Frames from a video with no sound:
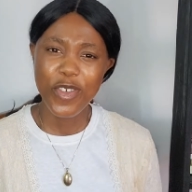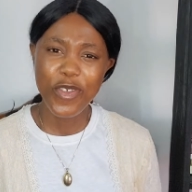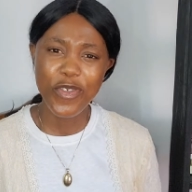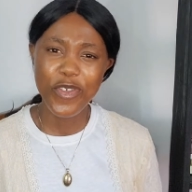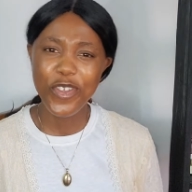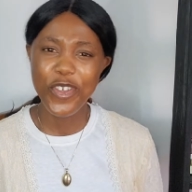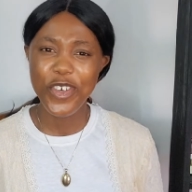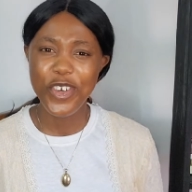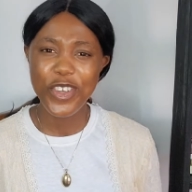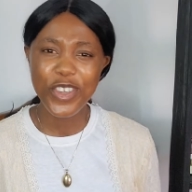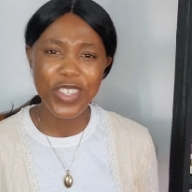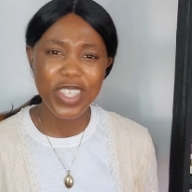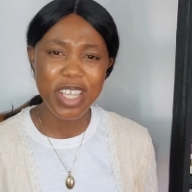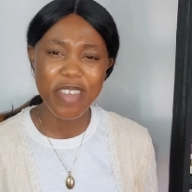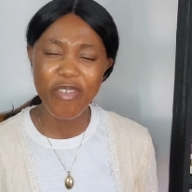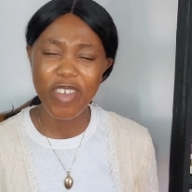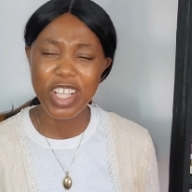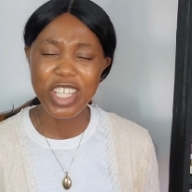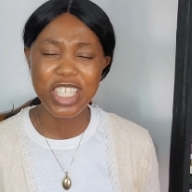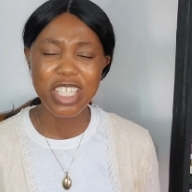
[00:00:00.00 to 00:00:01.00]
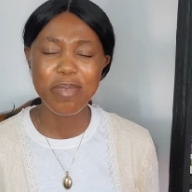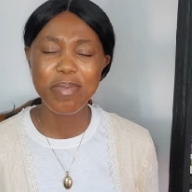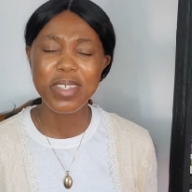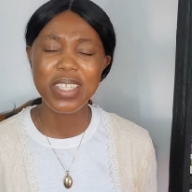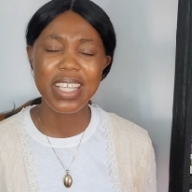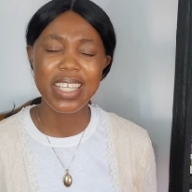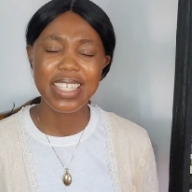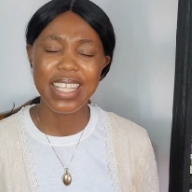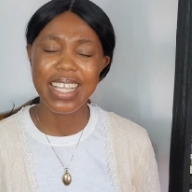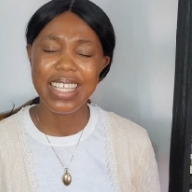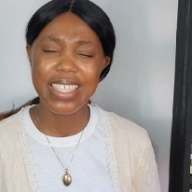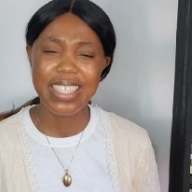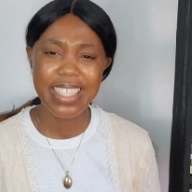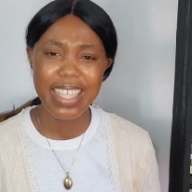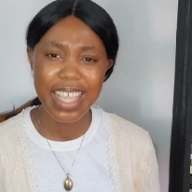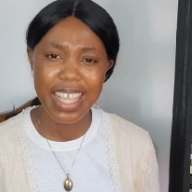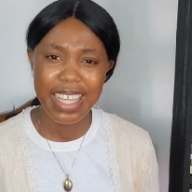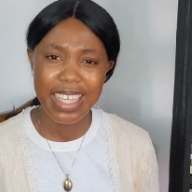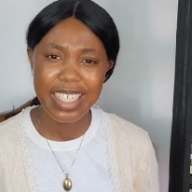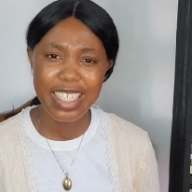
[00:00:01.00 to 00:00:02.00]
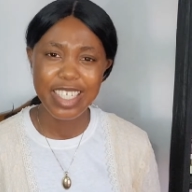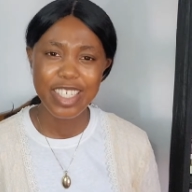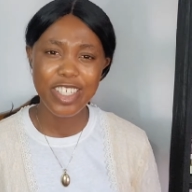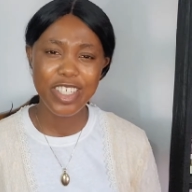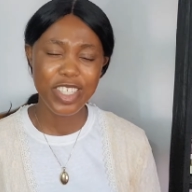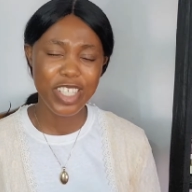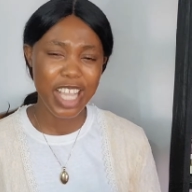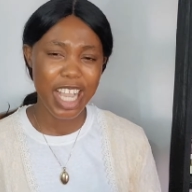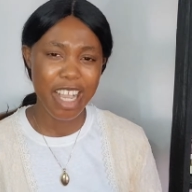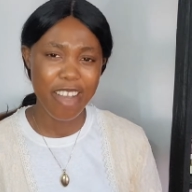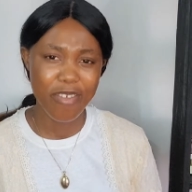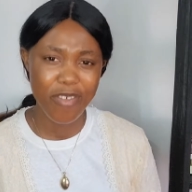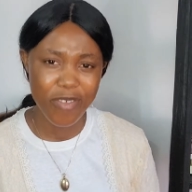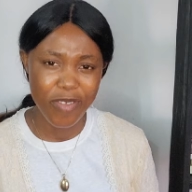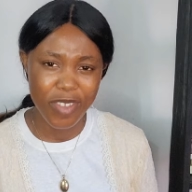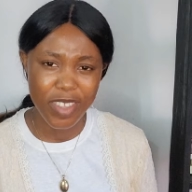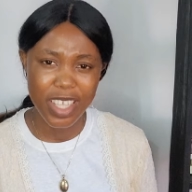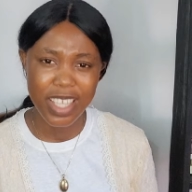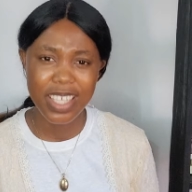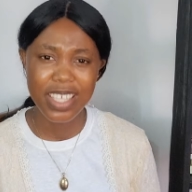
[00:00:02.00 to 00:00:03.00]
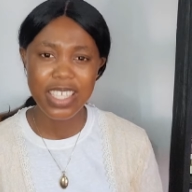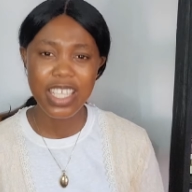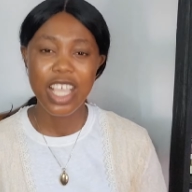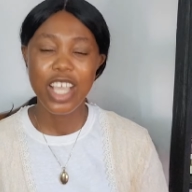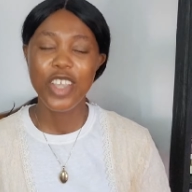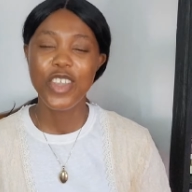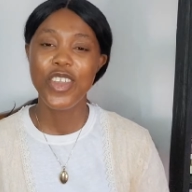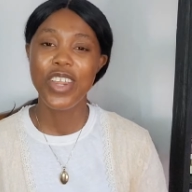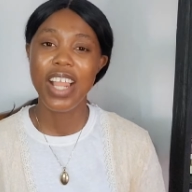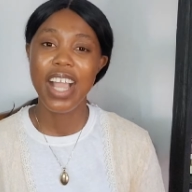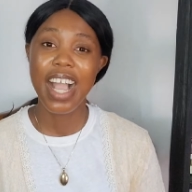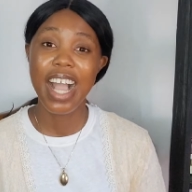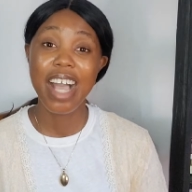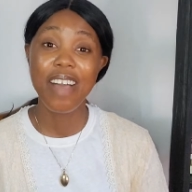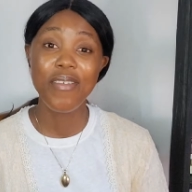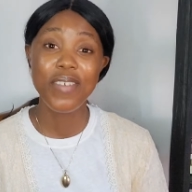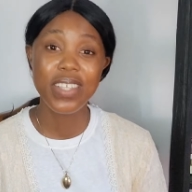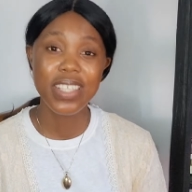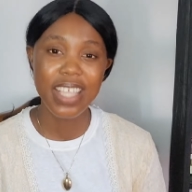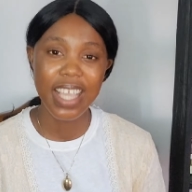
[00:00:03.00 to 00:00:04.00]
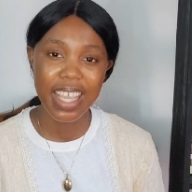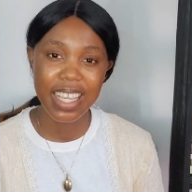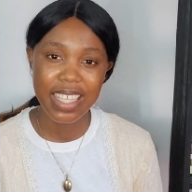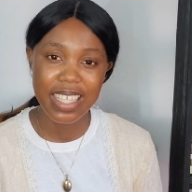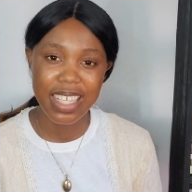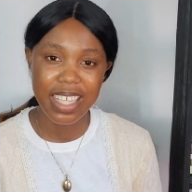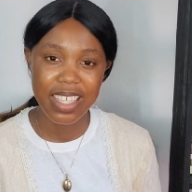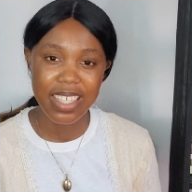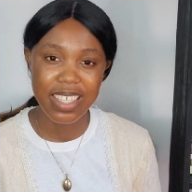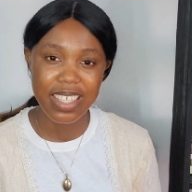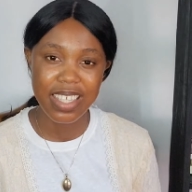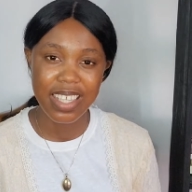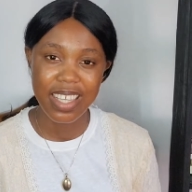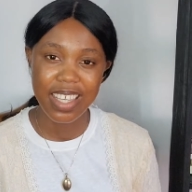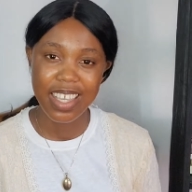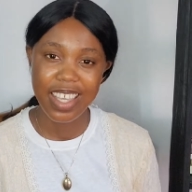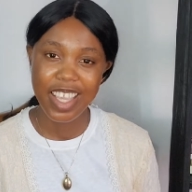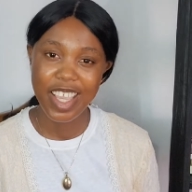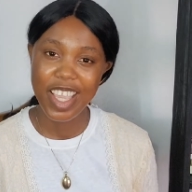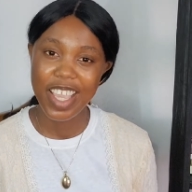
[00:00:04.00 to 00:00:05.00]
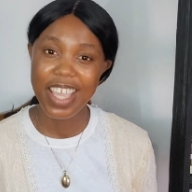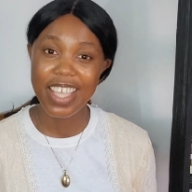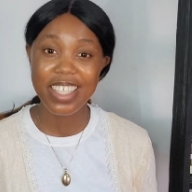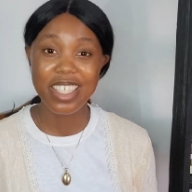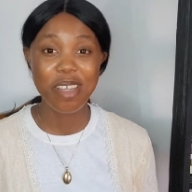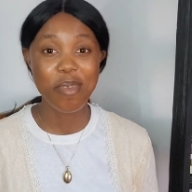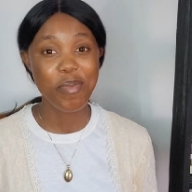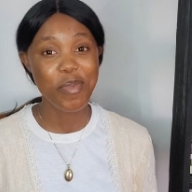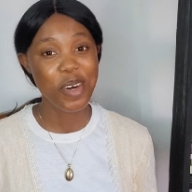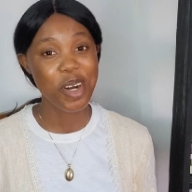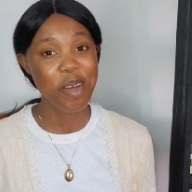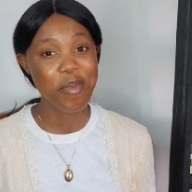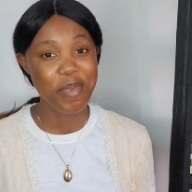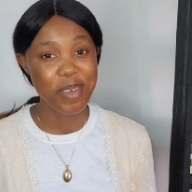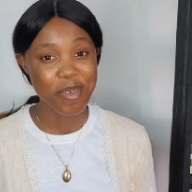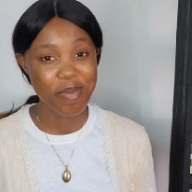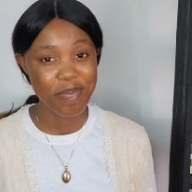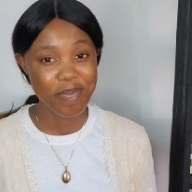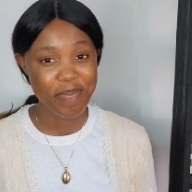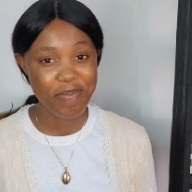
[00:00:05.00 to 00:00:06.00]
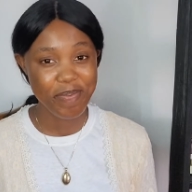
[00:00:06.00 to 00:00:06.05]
fruits and vegetables, because I said you need to have these, you now have it excess. It's a problem.